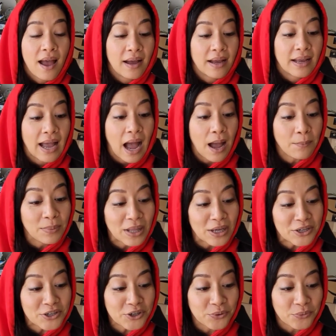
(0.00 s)
God
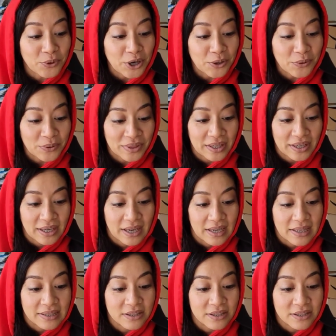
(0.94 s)
bless your work with the kids.